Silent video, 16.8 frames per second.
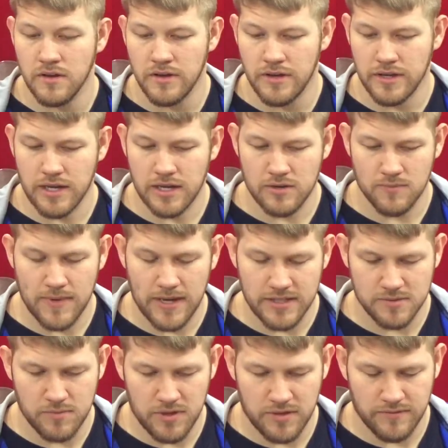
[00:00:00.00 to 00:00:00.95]
He kind of
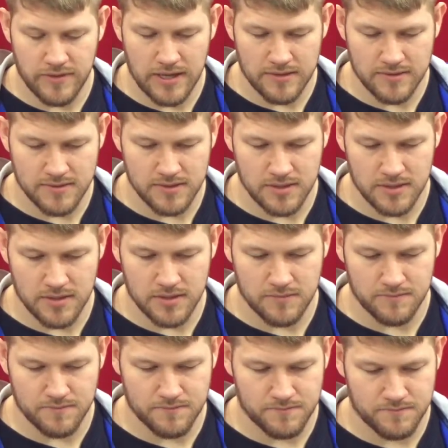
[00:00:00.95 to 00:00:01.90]
reminds me of that
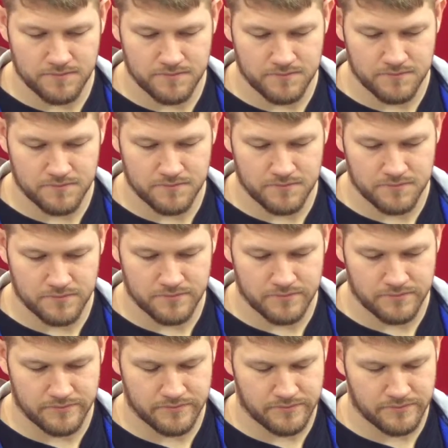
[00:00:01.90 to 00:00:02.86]
um,
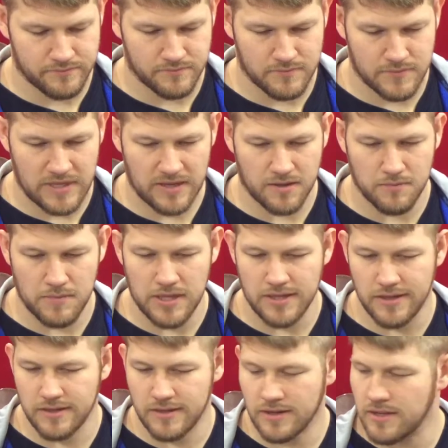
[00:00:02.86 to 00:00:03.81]
that
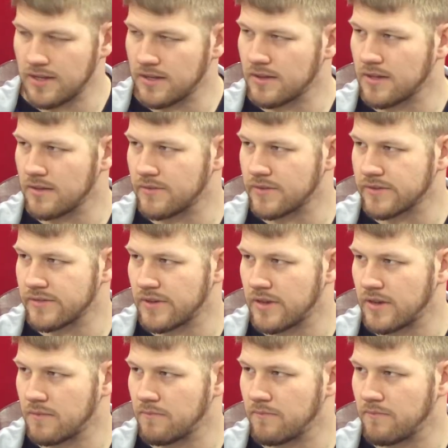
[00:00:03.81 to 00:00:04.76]
comedian. I can't think of his
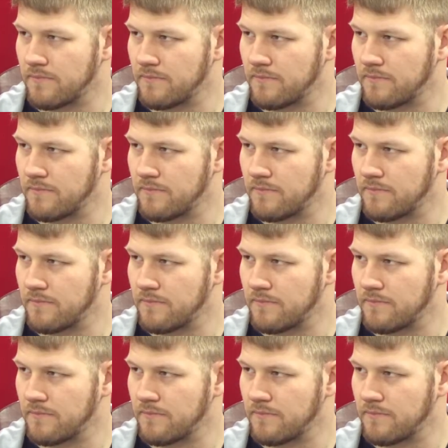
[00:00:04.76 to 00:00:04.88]
name.